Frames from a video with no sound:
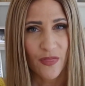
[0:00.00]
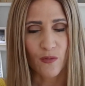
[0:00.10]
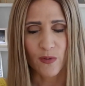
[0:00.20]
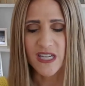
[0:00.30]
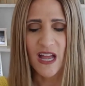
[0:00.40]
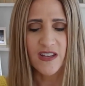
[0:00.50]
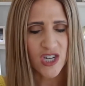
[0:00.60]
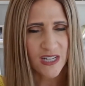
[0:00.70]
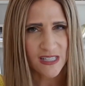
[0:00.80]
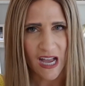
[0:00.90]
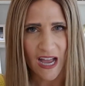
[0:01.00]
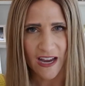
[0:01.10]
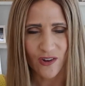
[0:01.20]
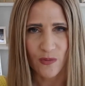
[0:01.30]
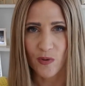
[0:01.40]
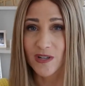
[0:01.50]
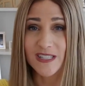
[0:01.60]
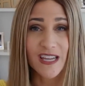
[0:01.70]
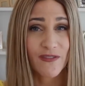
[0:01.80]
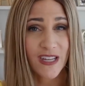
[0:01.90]
The retention is higher, the
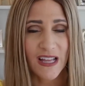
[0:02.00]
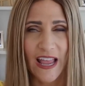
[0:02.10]
productivity,